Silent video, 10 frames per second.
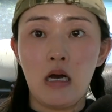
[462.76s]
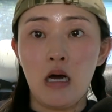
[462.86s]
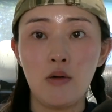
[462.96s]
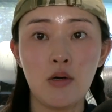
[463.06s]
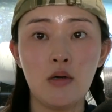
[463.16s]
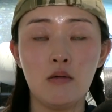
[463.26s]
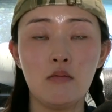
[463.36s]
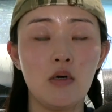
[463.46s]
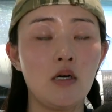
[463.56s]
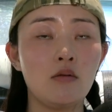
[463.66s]
I don't
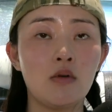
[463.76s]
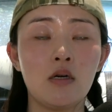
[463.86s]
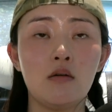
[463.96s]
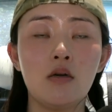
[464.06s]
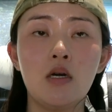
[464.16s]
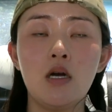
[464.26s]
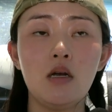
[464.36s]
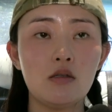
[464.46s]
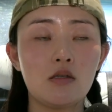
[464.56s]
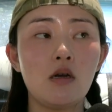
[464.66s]
know.
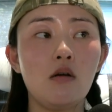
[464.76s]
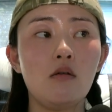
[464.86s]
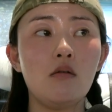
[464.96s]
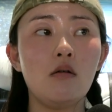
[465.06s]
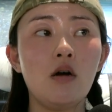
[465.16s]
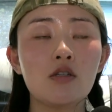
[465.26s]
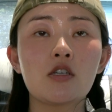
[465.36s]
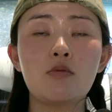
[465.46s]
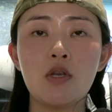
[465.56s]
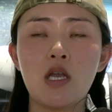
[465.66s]
And so, also
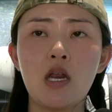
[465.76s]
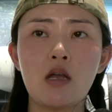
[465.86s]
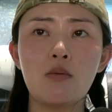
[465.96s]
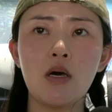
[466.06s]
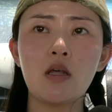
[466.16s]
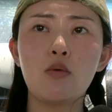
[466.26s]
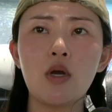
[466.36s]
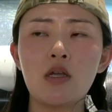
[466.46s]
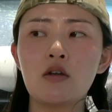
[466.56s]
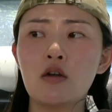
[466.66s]
communicating about, like, what
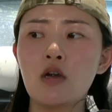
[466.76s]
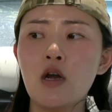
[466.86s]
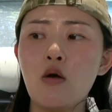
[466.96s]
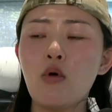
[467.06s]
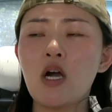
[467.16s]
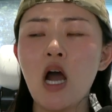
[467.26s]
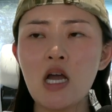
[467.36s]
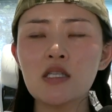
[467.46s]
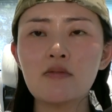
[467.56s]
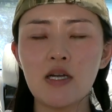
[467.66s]

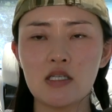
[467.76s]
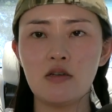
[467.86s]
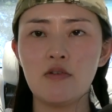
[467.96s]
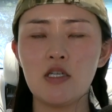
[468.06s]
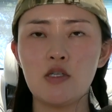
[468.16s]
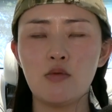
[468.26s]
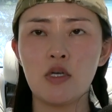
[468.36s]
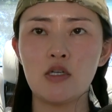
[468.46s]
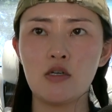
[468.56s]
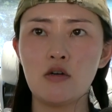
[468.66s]
kinds of activities you
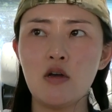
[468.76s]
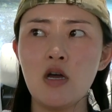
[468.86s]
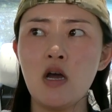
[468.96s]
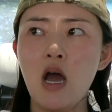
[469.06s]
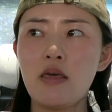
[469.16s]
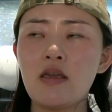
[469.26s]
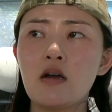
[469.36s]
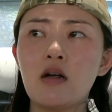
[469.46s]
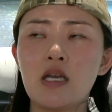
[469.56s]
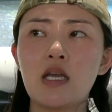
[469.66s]
want to do. I think
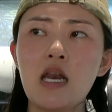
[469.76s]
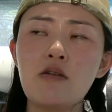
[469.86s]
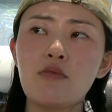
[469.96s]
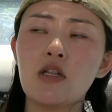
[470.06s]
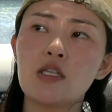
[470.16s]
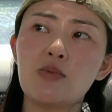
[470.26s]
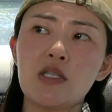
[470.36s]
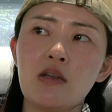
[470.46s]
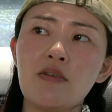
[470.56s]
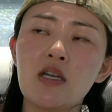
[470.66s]
like getting really
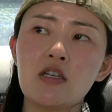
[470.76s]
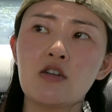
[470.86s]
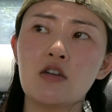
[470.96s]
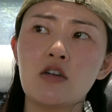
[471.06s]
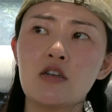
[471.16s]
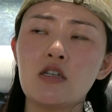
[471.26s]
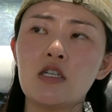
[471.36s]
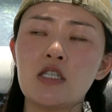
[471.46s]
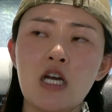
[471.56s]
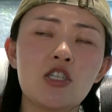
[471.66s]
specific in your
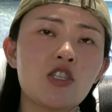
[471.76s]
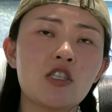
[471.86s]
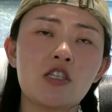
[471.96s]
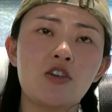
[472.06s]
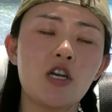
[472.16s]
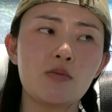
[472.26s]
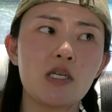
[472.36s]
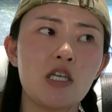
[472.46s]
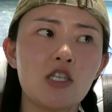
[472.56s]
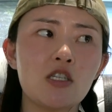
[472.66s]
intentions and your
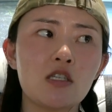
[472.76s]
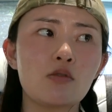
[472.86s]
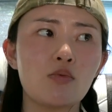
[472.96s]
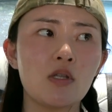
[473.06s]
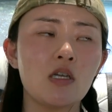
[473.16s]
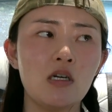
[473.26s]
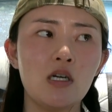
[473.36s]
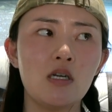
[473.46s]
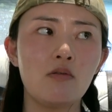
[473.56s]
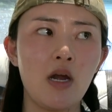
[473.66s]
expectations is really
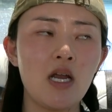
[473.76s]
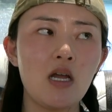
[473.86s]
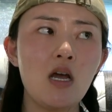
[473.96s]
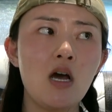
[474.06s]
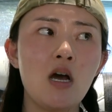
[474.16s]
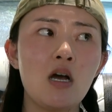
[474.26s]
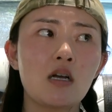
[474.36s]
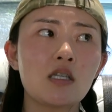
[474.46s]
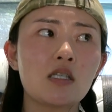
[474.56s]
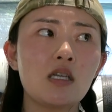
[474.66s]
good, right?
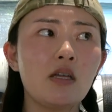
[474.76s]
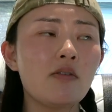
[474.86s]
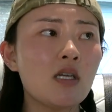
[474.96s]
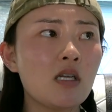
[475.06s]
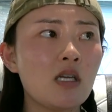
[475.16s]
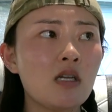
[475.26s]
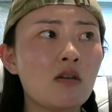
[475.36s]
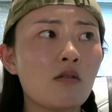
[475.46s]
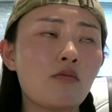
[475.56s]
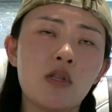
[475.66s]
Because even in
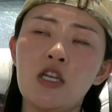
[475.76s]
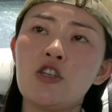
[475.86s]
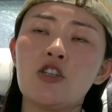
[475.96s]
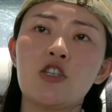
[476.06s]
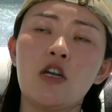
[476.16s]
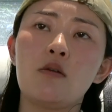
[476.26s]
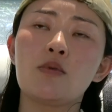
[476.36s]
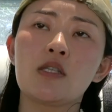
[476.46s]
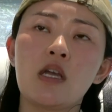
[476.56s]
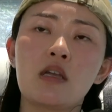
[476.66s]

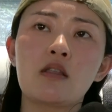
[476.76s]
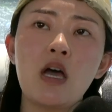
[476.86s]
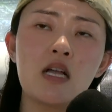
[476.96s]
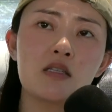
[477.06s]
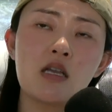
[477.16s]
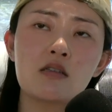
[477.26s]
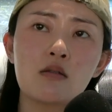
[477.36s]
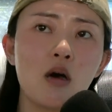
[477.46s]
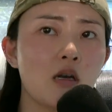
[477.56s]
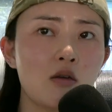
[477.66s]
relationships, like that takes a
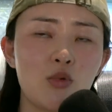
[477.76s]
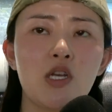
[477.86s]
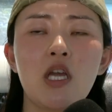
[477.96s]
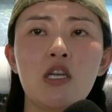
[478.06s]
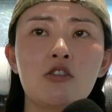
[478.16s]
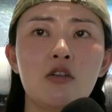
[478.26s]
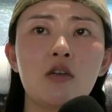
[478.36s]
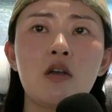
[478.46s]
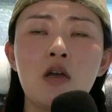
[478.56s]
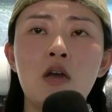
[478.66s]
lot of communication.
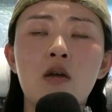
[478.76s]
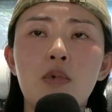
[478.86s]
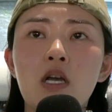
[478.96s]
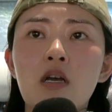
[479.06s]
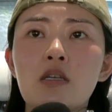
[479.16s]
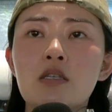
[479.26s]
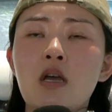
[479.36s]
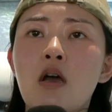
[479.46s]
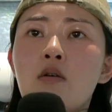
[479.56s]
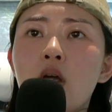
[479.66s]
Because,
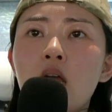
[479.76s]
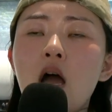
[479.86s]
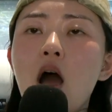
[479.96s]
right,